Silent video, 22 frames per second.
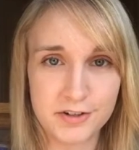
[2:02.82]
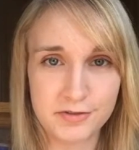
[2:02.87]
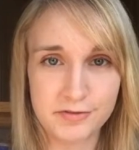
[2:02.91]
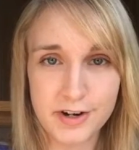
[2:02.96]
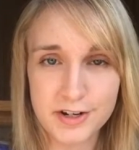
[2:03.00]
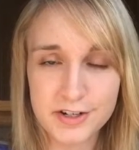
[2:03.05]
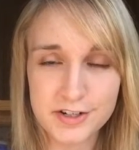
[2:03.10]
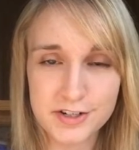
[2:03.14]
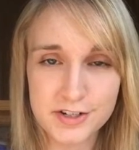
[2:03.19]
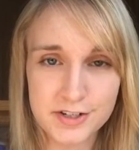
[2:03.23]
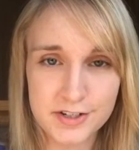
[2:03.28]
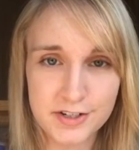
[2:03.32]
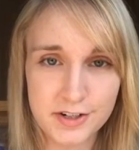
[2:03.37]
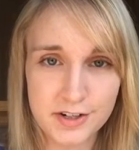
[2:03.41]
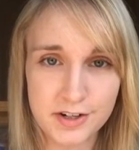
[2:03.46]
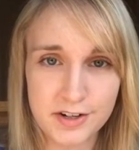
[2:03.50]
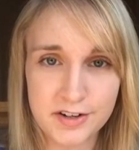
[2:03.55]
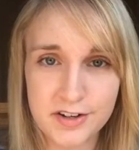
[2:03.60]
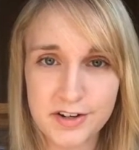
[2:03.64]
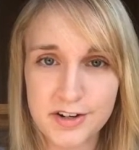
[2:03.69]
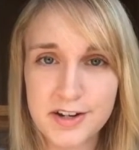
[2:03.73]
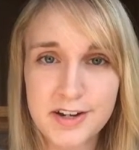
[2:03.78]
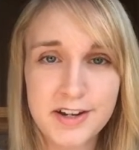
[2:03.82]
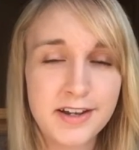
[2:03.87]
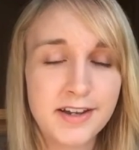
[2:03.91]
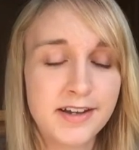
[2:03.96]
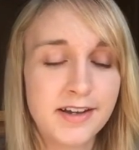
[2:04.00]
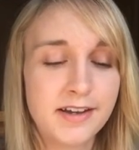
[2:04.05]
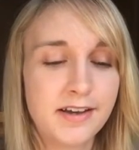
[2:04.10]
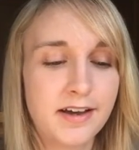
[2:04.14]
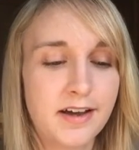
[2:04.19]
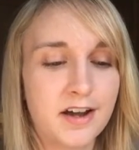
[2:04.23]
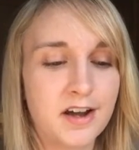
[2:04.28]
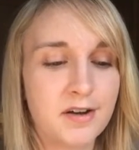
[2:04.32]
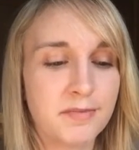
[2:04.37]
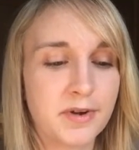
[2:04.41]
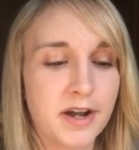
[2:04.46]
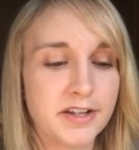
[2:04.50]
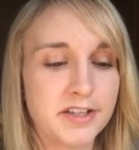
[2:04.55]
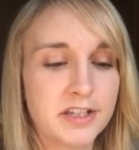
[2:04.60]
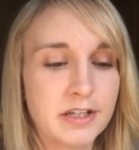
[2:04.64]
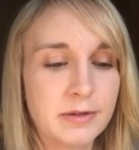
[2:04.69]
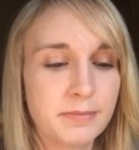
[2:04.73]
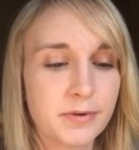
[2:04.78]
to register,
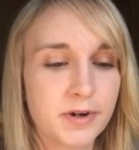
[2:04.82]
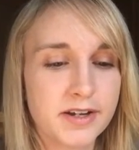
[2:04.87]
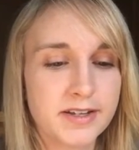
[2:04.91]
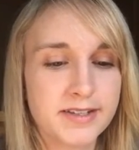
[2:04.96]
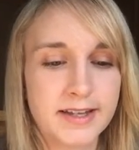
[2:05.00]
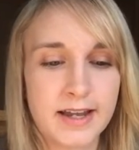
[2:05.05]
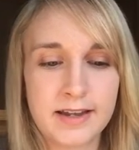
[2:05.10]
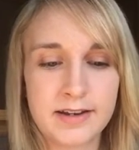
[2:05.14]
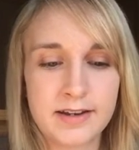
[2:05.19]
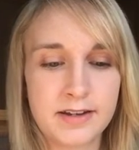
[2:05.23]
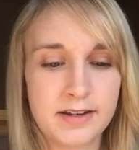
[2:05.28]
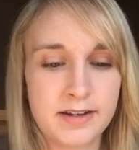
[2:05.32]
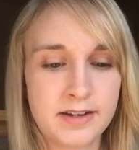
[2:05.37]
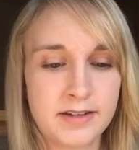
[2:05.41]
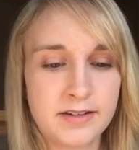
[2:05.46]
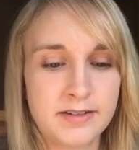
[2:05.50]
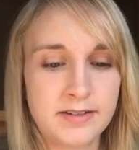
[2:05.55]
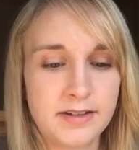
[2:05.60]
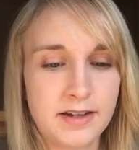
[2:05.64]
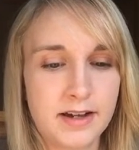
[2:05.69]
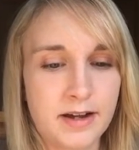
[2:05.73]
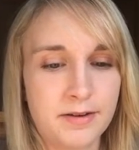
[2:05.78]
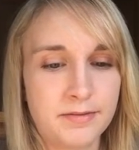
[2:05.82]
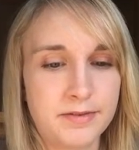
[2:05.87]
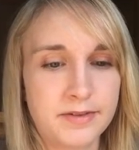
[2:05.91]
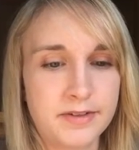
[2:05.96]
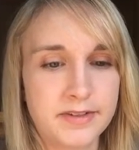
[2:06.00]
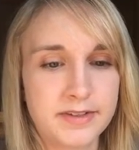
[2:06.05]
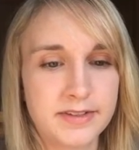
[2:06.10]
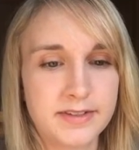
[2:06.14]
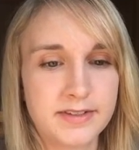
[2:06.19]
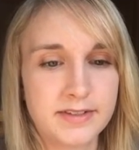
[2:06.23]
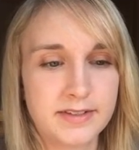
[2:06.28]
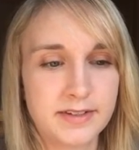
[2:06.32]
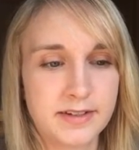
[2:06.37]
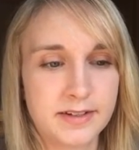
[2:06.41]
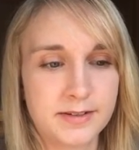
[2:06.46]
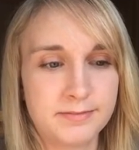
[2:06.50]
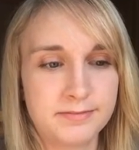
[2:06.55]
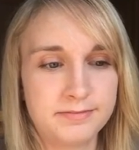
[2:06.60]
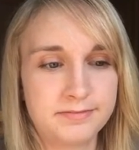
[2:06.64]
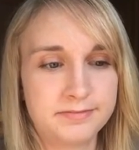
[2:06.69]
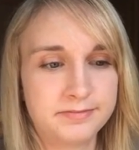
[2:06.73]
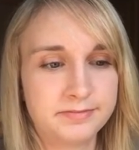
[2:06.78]
got super excited. I was
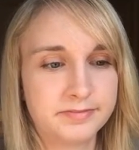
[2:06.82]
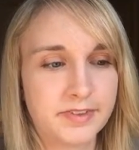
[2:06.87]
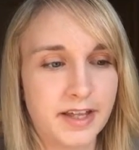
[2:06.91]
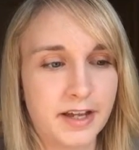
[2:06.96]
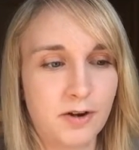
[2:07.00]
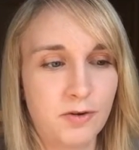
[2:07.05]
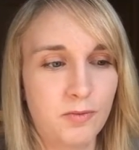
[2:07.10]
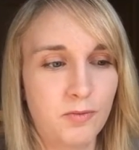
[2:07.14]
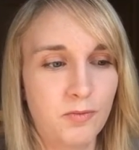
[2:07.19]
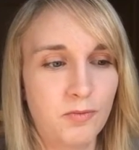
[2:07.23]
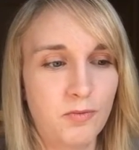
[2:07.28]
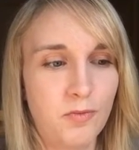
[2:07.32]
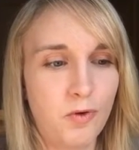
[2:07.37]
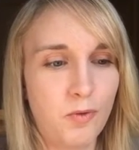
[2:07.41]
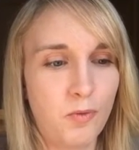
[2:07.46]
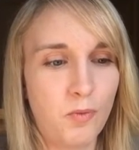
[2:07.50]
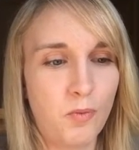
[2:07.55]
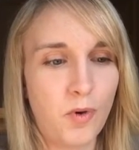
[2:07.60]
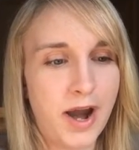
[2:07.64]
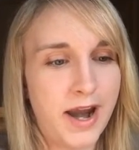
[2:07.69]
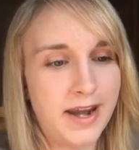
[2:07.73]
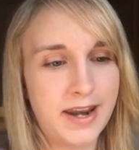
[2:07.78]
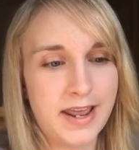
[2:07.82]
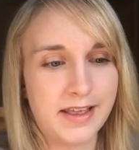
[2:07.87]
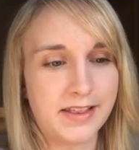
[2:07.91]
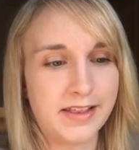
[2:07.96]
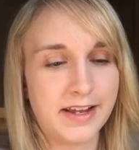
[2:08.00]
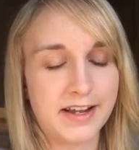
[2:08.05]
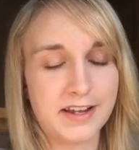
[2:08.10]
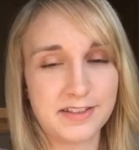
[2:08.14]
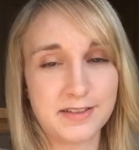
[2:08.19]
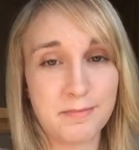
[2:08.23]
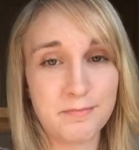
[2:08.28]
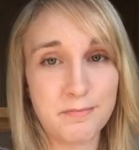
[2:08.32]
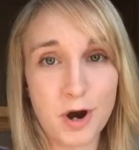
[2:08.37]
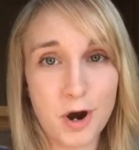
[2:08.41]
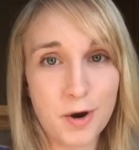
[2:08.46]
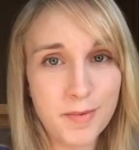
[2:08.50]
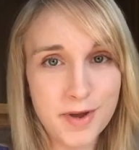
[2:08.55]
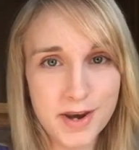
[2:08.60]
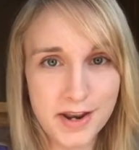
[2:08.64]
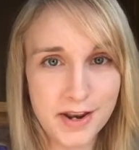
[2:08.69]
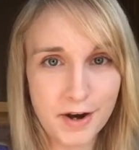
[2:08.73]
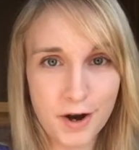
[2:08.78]
like waiting, like the
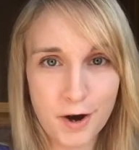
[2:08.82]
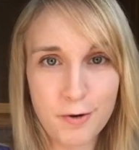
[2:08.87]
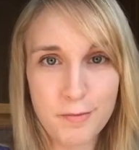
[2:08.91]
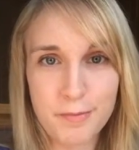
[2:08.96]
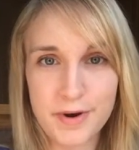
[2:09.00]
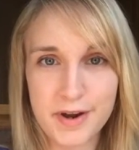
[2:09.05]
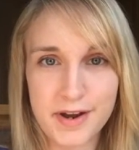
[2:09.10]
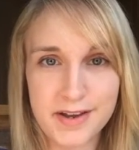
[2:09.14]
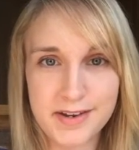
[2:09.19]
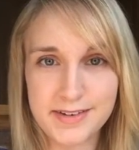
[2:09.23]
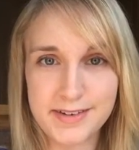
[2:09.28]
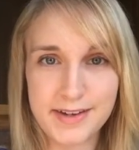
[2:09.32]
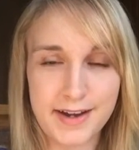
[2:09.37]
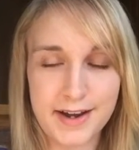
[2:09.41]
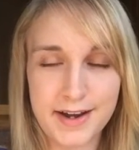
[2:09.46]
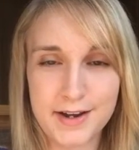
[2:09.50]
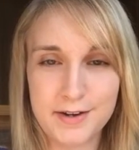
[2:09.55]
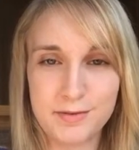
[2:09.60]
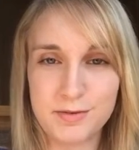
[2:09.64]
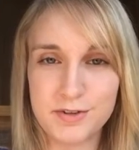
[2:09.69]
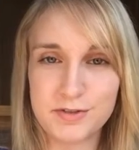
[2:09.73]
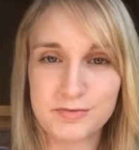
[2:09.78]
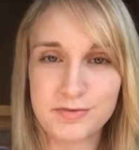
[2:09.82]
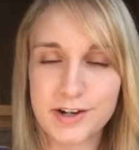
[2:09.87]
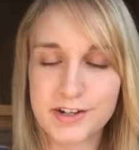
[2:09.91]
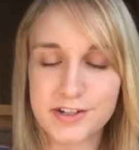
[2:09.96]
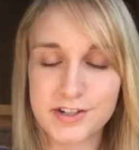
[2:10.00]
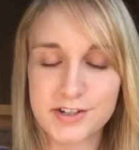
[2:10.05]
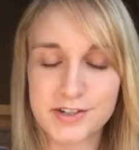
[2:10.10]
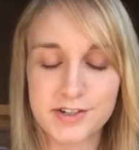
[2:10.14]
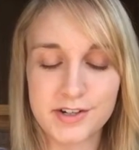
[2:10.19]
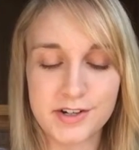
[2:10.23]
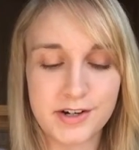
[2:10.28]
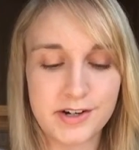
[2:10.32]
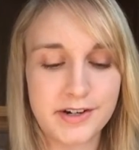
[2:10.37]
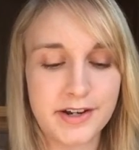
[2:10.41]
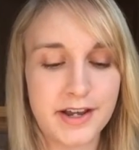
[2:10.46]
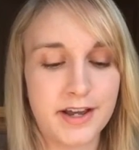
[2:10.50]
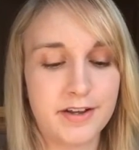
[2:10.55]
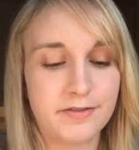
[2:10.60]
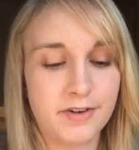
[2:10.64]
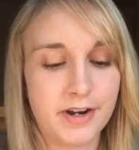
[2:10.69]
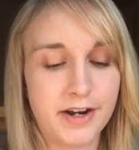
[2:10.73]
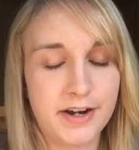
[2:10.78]
moment it opened, I was registered
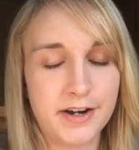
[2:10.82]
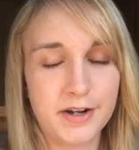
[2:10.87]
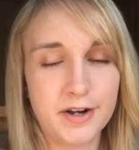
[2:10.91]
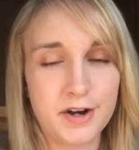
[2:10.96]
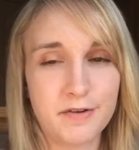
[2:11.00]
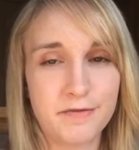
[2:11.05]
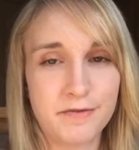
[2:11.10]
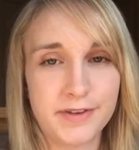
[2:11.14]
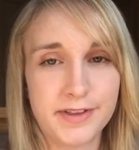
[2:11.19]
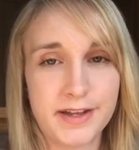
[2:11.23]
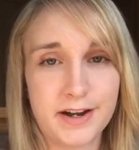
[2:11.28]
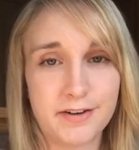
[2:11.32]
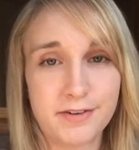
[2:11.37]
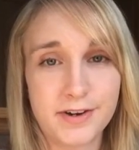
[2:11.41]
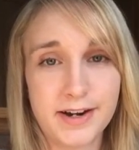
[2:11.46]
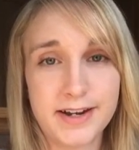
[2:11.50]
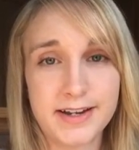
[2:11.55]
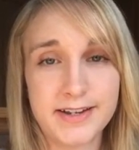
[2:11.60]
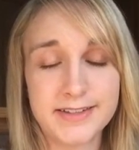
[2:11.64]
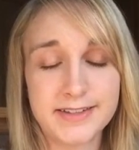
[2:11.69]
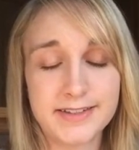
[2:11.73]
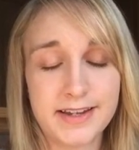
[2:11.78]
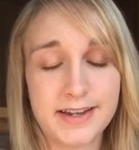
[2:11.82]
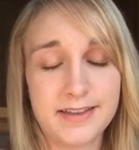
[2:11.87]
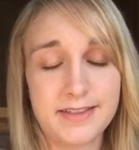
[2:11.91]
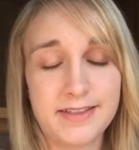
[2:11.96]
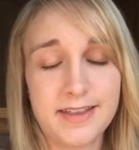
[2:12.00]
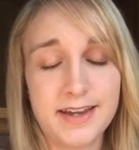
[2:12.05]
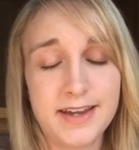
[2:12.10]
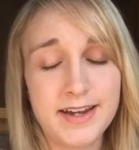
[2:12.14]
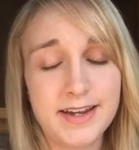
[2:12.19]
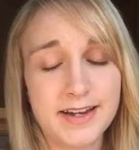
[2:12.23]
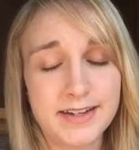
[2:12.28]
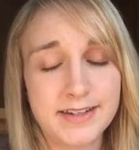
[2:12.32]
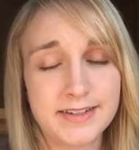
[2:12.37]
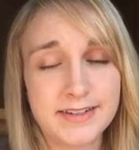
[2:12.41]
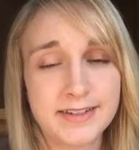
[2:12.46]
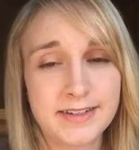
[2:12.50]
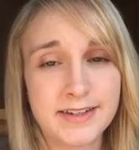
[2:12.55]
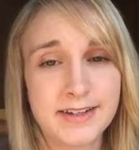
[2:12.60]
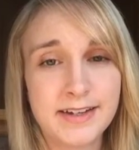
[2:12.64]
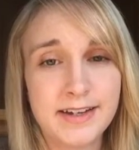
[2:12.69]
and ready to go for that race. And that